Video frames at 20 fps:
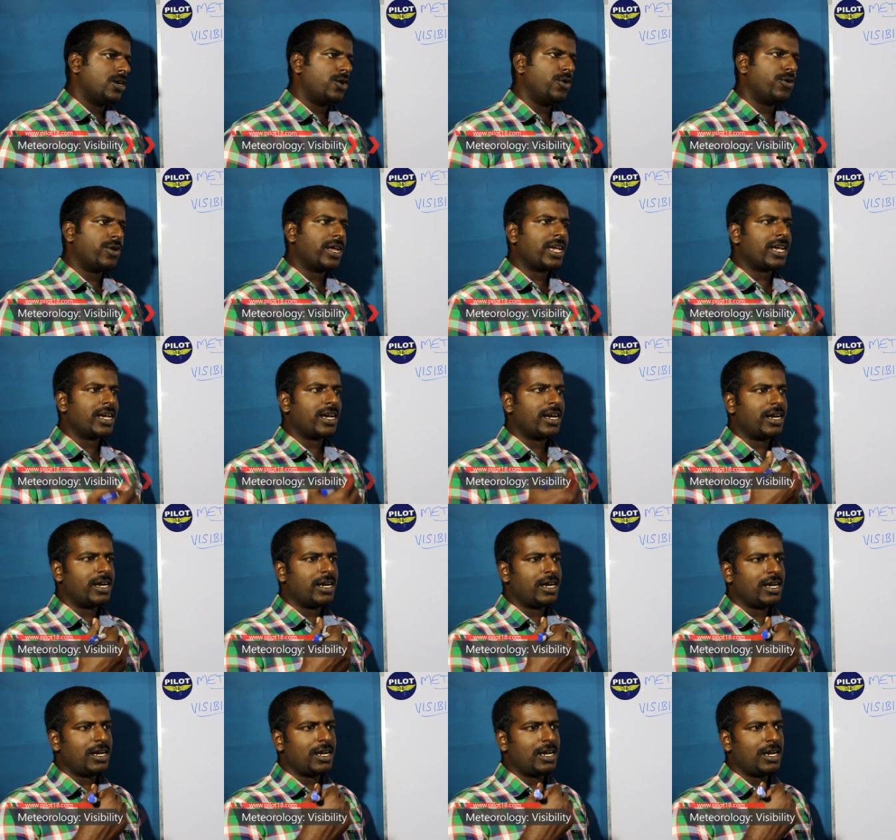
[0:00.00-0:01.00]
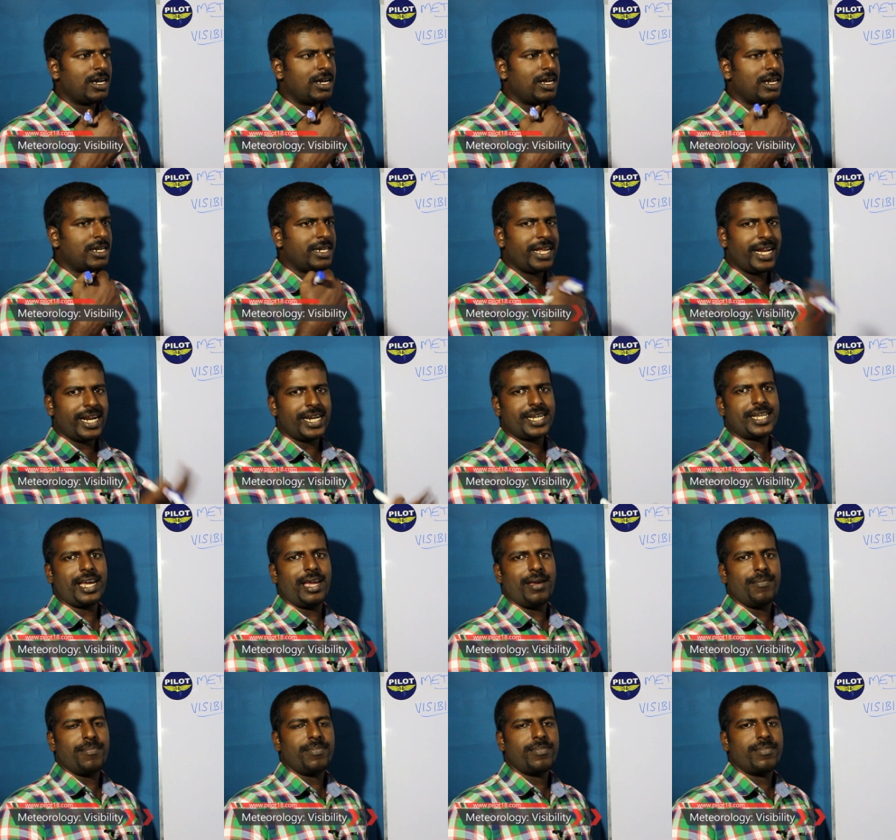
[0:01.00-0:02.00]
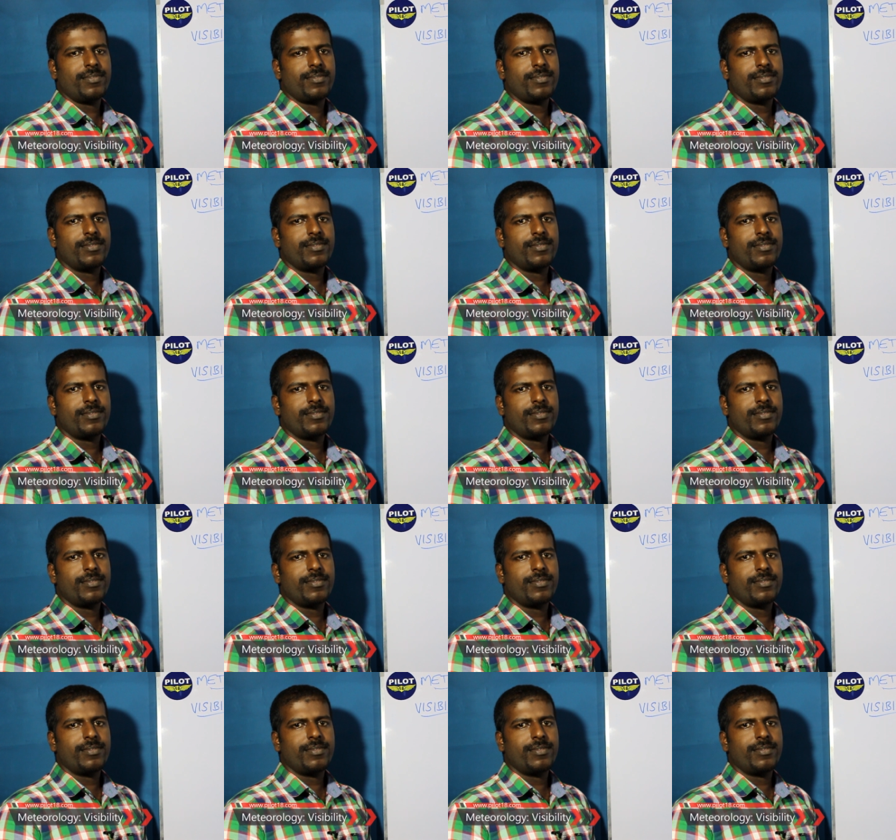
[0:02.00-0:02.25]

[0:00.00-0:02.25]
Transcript: during daytime